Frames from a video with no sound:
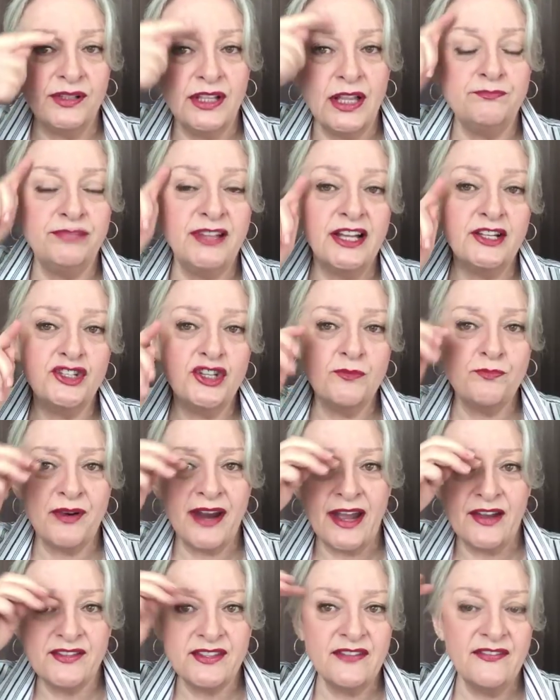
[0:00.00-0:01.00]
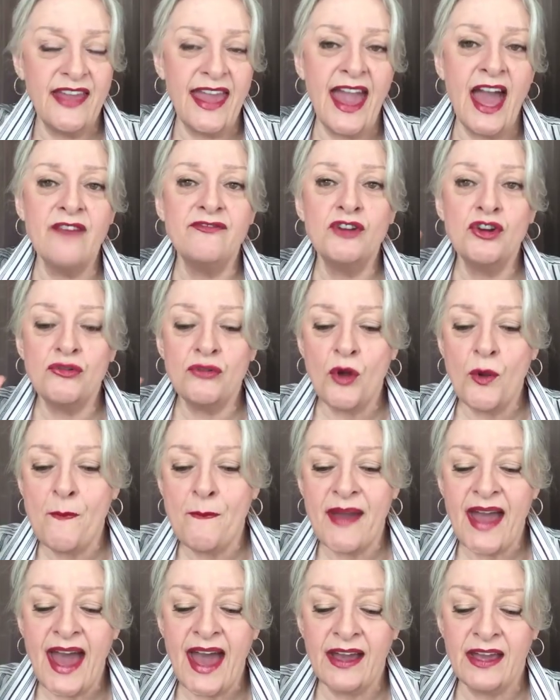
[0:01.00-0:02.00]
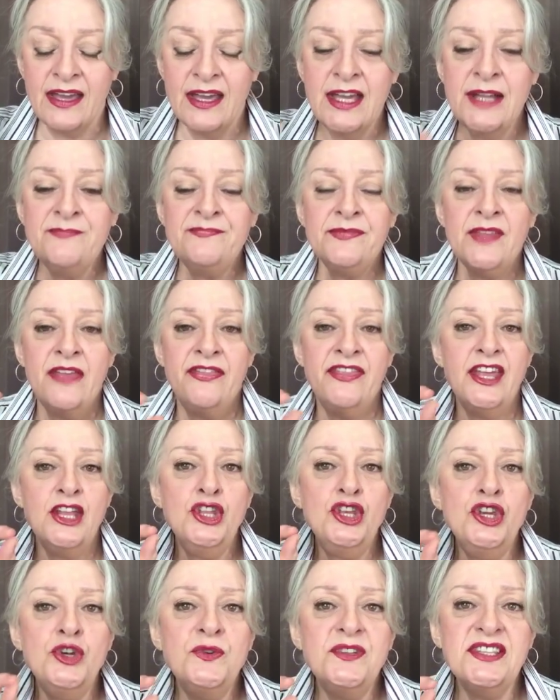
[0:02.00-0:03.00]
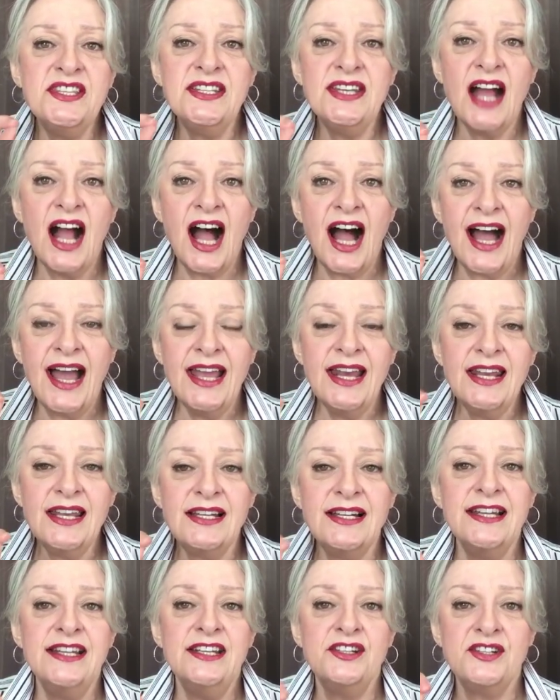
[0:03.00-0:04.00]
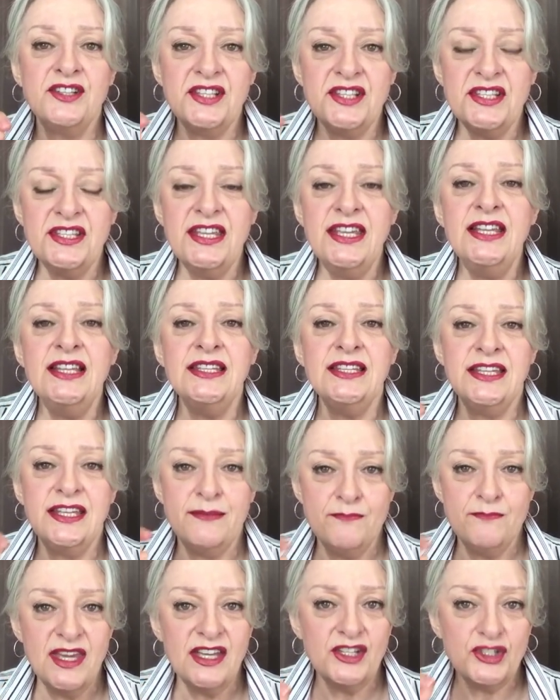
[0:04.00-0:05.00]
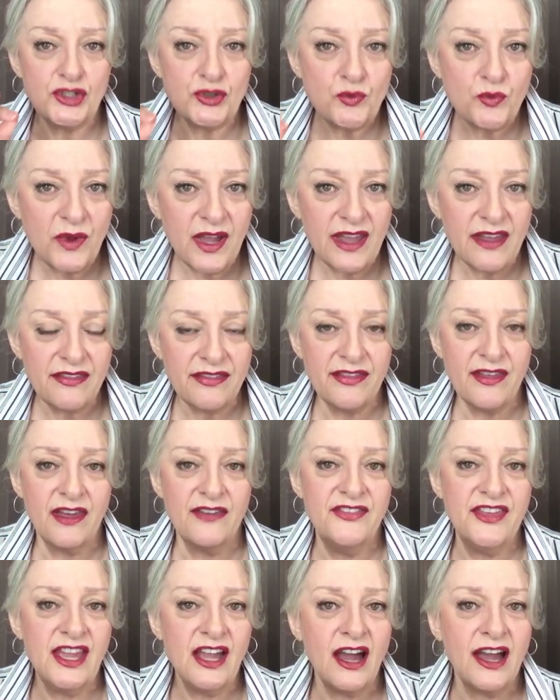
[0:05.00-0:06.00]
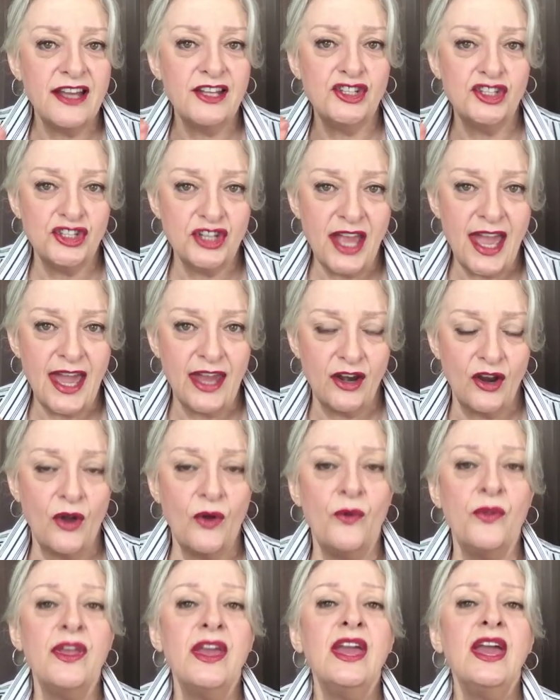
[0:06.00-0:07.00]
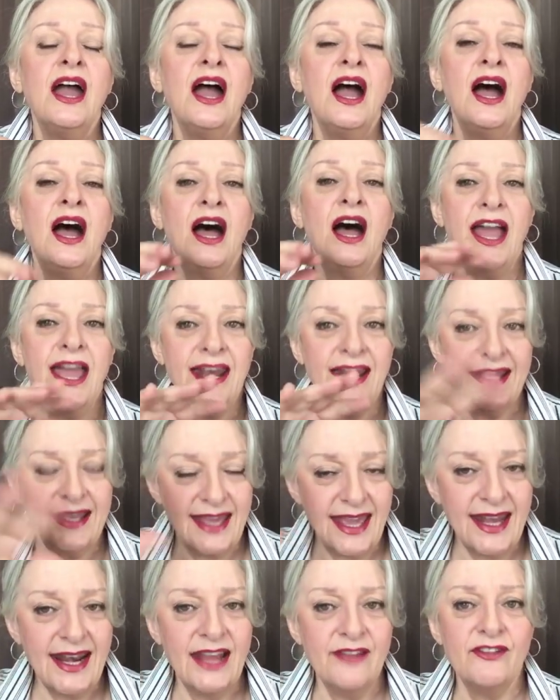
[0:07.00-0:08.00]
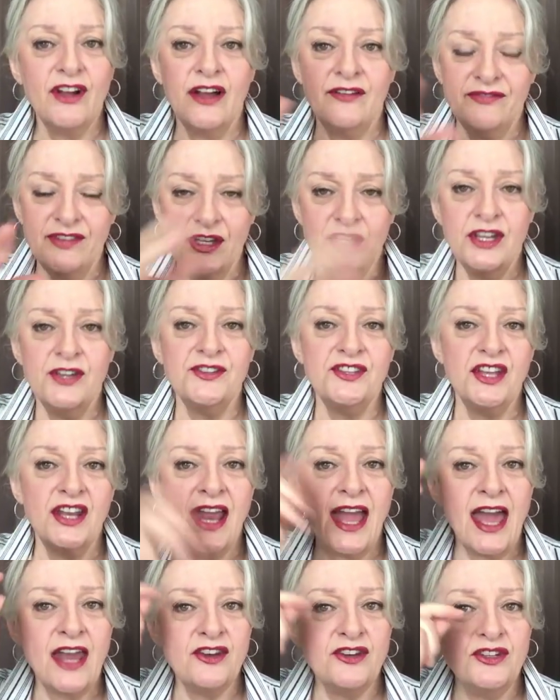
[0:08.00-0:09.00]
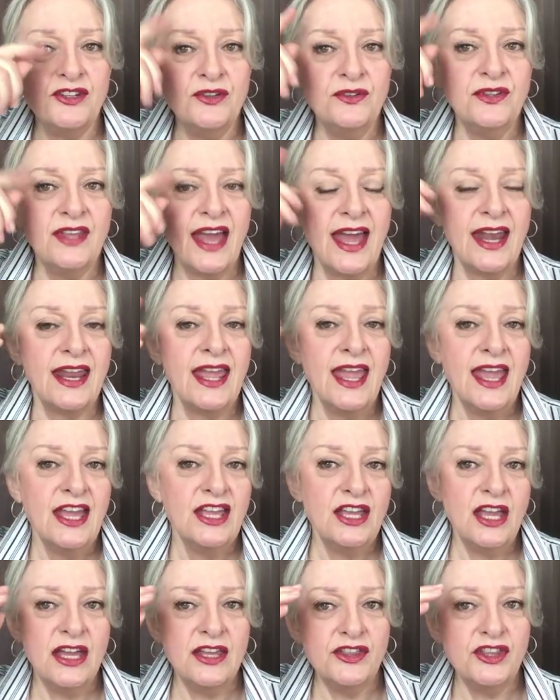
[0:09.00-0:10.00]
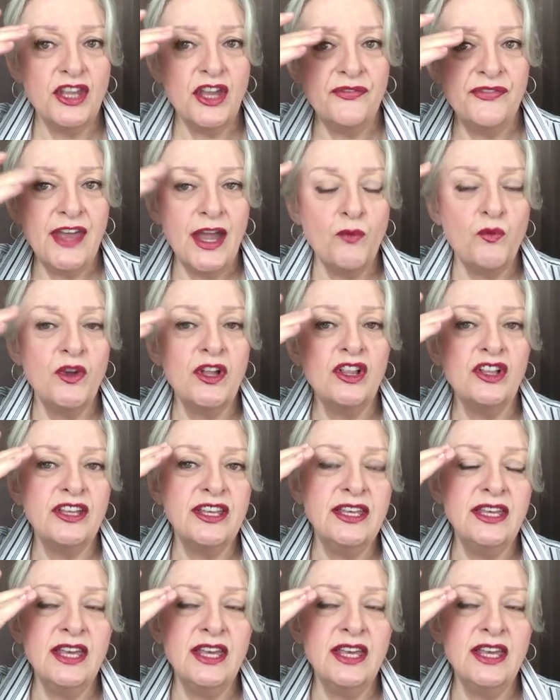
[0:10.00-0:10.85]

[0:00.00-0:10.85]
plucked your brows and they haven't grown back, then use an eyeliner sealant mixed with the eyeshadow. And again, I've got videos on how to do that, that will